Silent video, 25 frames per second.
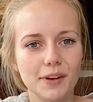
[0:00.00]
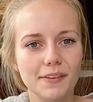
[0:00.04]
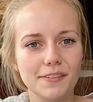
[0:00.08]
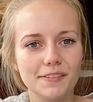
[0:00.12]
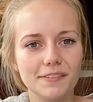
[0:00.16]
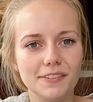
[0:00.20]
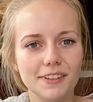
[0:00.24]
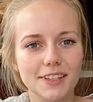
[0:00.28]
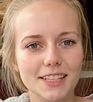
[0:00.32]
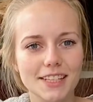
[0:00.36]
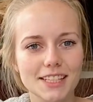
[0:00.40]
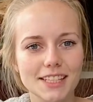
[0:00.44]

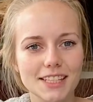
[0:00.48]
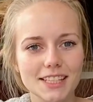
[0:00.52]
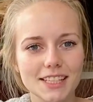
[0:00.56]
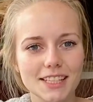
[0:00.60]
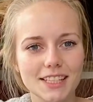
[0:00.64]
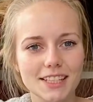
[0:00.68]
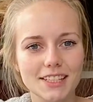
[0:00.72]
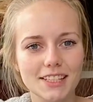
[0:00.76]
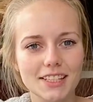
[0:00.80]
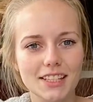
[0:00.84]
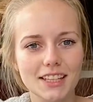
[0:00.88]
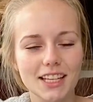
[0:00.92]
first
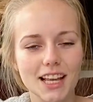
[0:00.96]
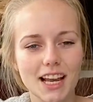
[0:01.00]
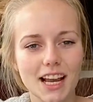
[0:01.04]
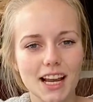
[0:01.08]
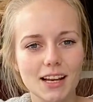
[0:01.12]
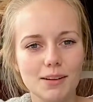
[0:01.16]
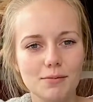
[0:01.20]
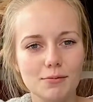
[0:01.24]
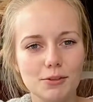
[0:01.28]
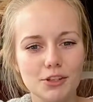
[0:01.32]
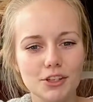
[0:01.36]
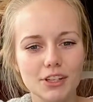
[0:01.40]
little
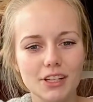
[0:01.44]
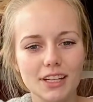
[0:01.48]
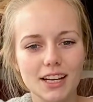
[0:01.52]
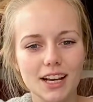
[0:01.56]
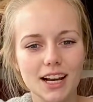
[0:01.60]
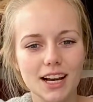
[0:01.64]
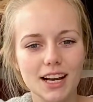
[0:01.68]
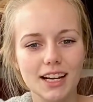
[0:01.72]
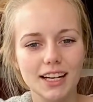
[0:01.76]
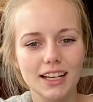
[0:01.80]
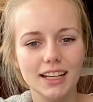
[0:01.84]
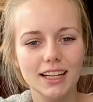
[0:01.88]
lime tree
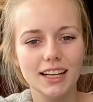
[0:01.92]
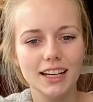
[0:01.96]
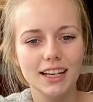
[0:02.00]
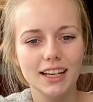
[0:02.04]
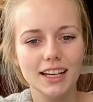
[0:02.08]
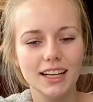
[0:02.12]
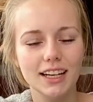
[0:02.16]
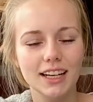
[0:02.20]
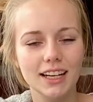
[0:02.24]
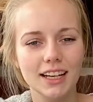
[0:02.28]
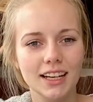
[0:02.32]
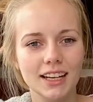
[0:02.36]

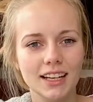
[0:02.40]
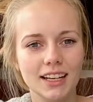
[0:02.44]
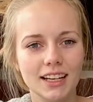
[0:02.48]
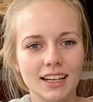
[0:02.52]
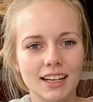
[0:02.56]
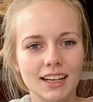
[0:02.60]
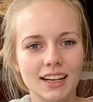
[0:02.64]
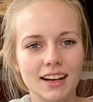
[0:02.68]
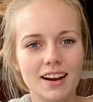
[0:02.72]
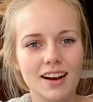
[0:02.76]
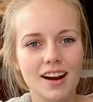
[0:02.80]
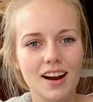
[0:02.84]
cutting.
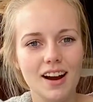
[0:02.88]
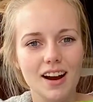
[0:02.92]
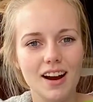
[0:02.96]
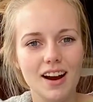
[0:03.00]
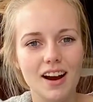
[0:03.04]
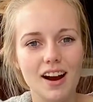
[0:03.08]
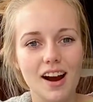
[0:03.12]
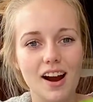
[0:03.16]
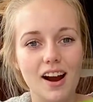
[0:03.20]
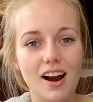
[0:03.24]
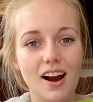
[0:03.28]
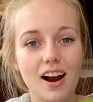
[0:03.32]

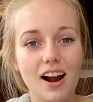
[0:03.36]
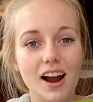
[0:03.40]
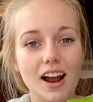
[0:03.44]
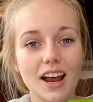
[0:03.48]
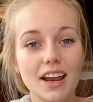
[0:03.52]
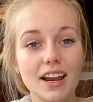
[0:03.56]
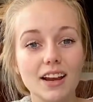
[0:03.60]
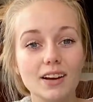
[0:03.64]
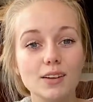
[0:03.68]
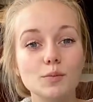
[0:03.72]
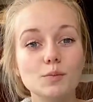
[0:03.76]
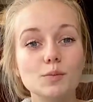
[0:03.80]

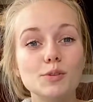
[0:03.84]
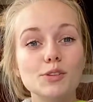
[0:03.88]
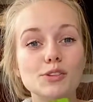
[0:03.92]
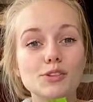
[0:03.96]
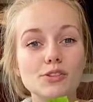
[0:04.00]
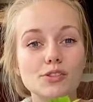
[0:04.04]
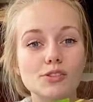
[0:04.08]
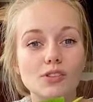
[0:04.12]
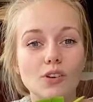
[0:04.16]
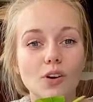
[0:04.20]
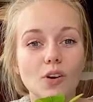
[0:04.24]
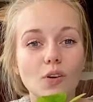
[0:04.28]
I am
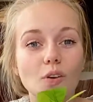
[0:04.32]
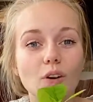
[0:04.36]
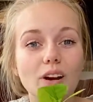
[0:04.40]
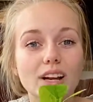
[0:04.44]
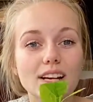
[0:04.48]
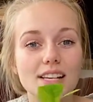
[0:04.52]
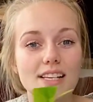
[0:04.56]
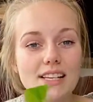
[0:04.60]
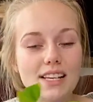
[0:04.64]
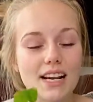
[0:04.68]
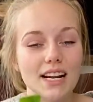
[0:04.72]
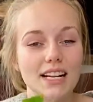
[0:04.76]
so
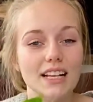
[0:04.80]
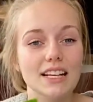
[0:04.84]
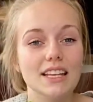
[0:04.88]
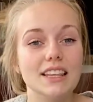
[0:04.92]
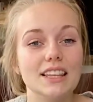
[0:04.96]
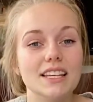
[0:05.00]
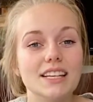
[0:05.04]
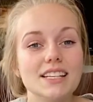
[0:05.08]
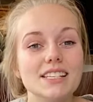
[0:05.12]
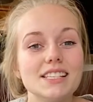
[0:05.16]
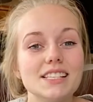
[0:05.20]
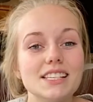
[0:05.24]
excited.
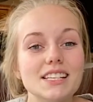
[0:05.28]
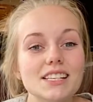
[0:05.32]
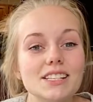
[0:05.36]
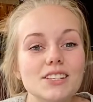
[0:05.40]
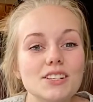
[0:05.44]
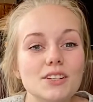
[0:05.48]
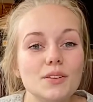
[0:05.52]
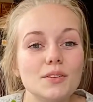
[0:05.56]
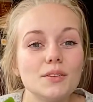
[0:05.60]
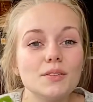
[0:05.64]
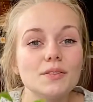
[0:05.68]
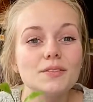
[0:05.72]
This
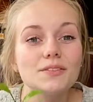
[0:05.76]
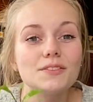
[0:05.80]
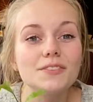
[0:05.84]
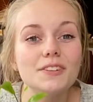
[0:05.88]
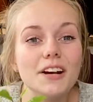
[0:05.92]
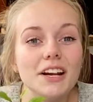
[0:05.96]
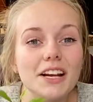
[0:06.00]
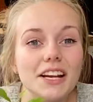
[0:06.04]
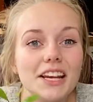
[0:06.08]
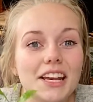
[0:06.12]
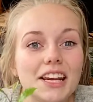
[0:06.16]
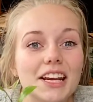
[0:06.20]
is
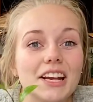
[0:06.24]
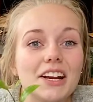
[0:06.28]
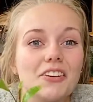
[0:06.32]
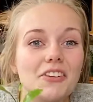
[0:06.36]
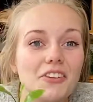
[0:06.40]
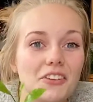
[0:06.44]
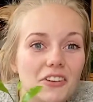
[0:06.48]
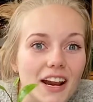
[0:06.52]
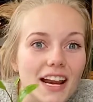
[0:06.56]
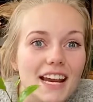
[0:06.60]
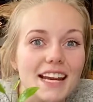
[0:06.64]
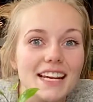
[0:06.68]
freaking
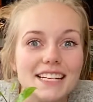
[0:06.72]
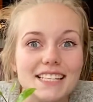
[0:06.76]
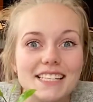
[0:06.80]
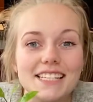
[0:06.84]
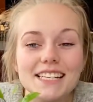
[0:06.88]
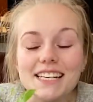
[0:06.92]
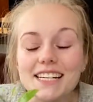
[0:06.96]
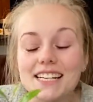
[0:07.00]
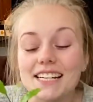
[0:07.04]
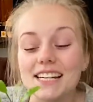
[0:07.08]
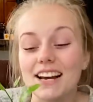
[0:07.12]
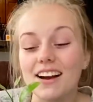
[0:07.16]

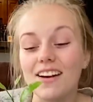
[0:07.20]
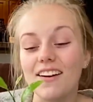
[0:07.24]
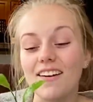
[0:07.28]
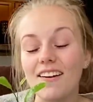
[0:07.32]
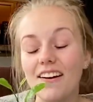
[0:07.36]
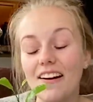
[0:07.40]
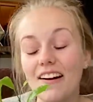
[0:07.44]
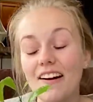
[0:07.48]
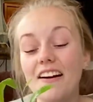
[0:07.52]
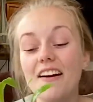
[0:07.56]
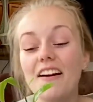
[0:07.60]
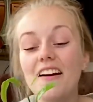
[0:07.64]
crazy.
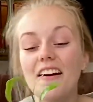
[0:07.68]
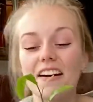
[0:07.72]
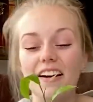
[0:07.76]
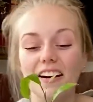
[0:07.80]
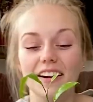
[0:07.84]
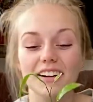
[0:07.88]
I